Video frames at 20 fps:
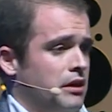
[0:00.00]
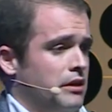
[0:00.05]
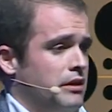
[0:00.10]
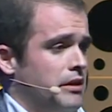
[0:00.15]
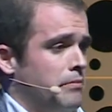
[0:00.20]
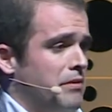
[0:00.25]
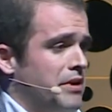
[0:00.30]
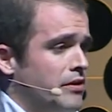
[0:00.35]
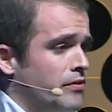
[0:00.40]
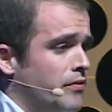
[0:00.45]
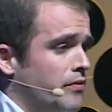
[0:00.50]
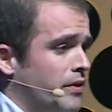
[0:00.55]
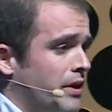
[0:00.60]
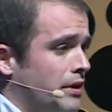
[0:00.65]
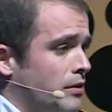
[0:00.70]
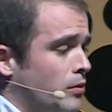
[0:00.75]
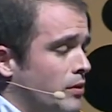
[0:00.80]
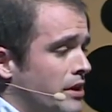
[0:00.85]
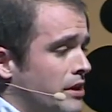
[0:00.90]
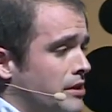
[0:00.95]
The
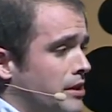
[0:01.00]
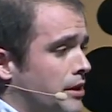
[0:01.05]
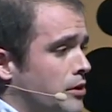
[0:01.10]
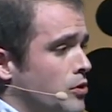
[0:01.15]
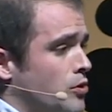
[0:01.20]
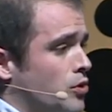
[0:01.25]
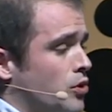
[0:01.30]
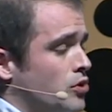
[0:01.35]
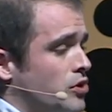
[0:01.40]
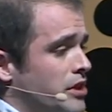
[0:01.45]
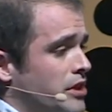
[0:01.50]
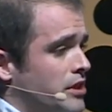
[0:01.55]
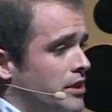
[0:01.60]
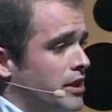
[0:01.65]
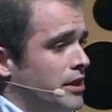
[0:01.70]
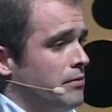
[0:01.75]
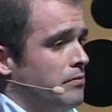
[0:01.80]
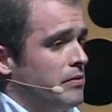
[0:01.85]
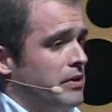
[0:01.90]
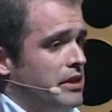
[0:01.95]
manufacturing execution
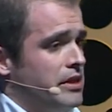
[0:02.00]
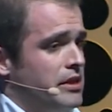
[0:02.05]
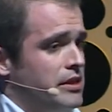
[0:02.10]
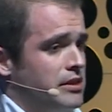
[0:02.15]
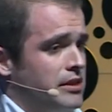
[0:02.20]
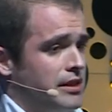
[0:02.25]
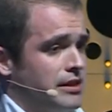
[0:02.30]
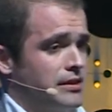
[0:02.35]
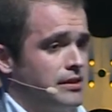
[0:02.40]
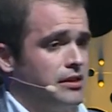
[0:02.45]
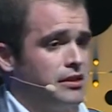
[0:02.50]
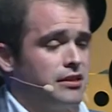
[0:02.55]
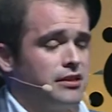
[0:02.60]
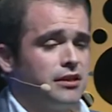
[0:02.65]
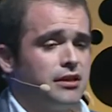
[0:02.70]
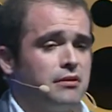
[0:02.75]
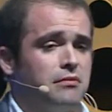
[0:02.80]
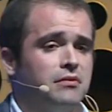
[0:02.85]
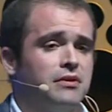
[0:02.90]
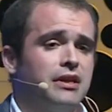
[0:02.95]
system is a
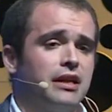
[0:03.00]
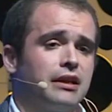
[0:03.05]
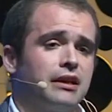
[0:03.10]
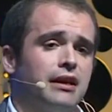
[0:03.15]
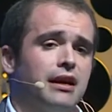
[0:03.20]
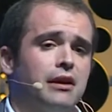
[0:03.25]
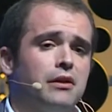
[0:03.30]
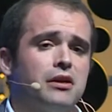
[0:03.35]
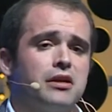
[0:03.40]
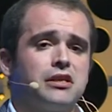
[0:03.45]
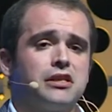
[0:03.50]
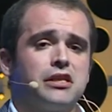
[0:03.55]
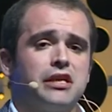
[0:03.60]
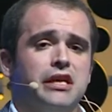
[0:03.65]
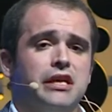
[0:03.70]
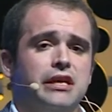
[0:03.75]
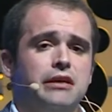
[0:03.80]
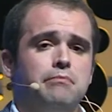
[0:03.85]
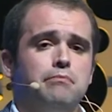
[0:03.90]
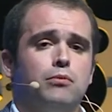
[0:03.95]
system that gathers
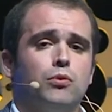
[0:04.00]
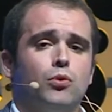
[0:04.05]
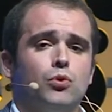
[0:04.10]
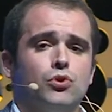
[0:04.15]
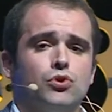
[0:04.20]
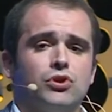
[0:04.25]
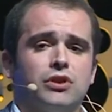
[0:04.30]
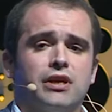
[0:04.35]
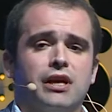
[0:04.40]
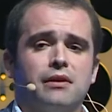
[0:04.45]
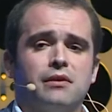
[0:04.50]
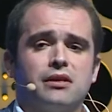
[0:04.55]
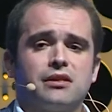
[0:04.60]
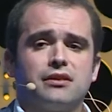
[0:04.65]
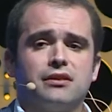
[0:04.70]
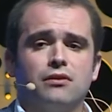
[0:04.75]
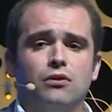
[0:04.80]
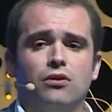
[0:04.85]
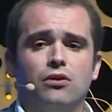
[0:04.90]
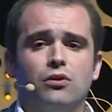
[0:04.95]
inputs, gathers
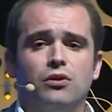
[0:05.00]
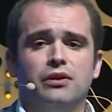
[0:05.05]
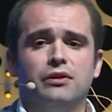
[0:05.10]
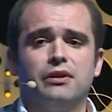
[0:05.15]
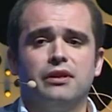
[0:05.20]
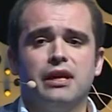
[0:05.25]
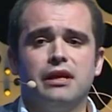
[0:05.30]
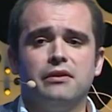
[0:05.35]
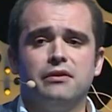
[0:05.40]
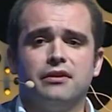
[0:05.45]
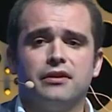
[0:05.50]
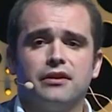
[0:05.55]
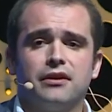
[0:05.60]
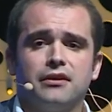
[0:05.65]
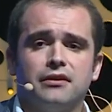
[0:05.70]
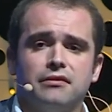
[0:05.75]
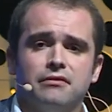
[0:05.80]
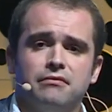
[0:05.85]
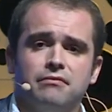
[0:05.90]
all the data